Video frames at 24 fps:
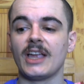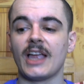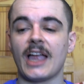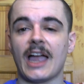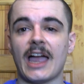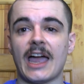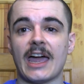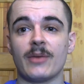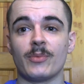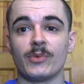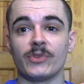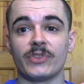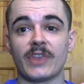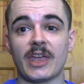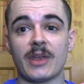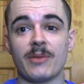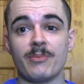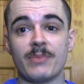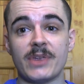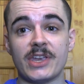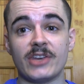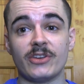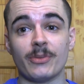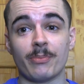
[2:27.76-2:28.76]
and would
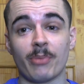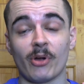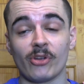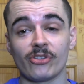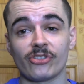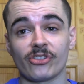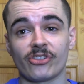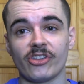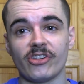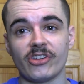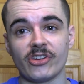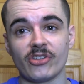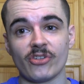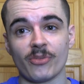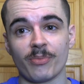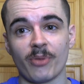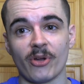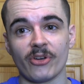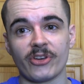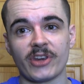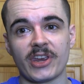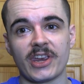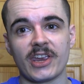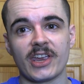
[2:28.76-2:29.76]
then be deposited in your
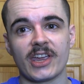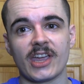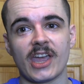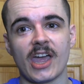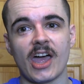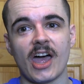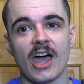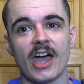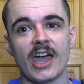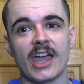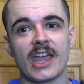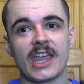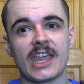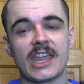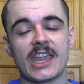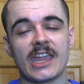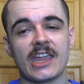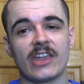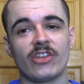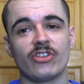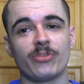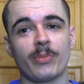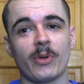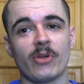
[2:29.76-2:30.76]
body, uh,
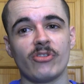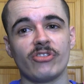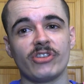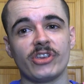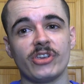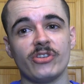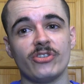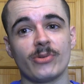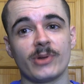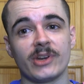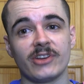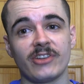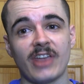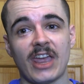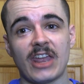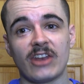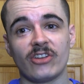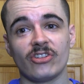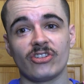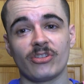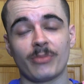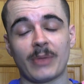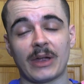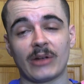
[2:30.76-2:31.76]
exposing you to
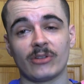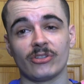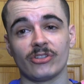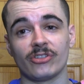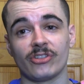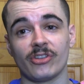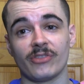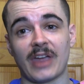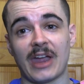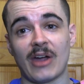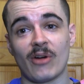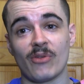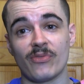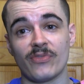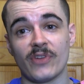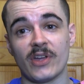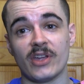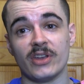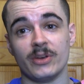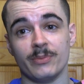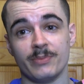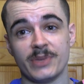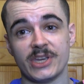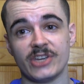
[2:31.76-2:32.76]
intense amounts of alpha
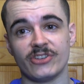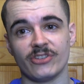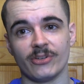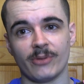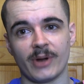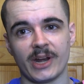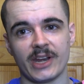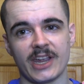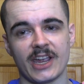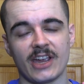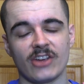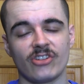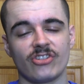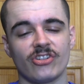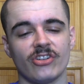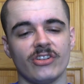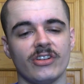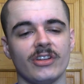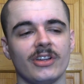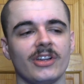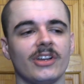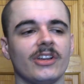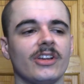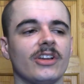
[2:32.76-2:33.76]
and beta
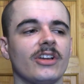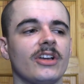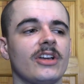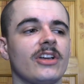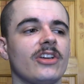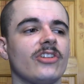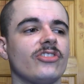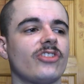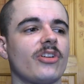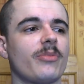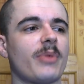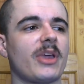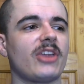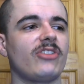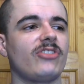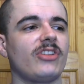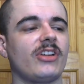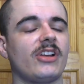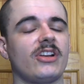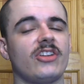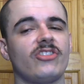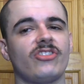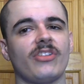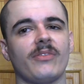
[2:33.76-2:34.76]
radiation. So
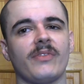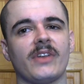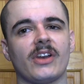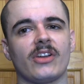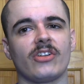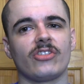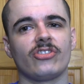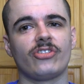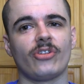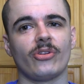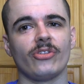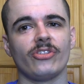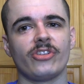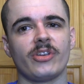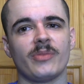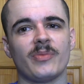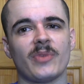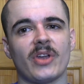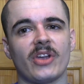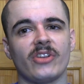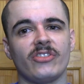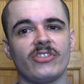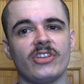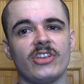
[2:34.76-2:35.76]
basically, something like
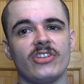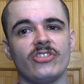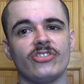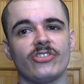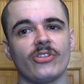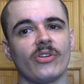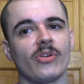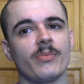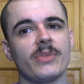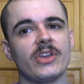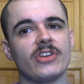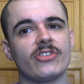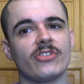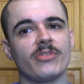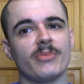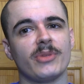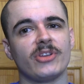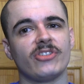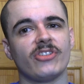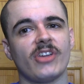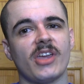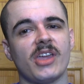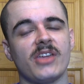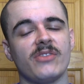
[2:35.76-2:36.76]
strontium 90, strong beta
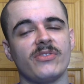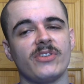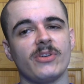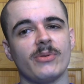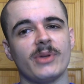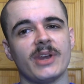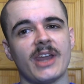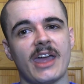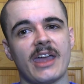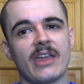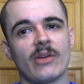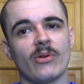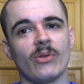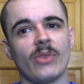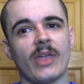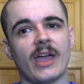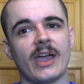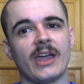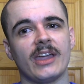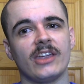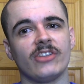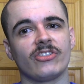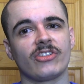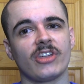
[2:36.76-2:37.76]
emitter, if you inhale
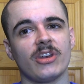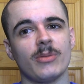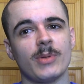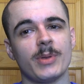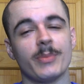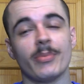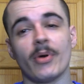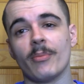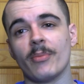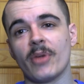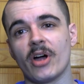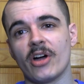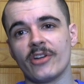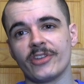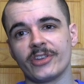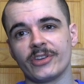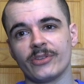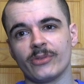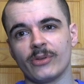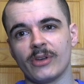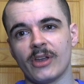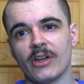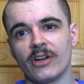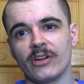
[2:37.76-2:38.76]
that, it's going to be
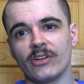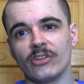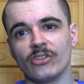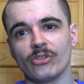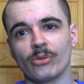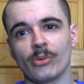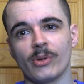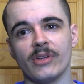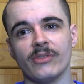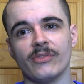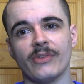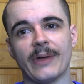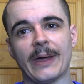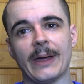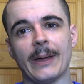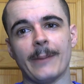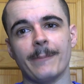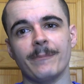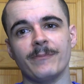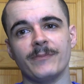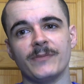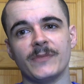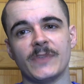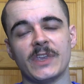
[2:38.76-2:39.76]
bombarding your lungs with,
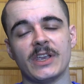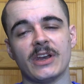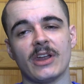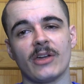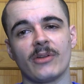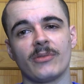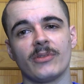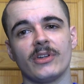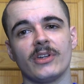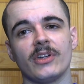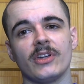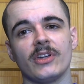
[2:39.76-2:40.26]
um, you know,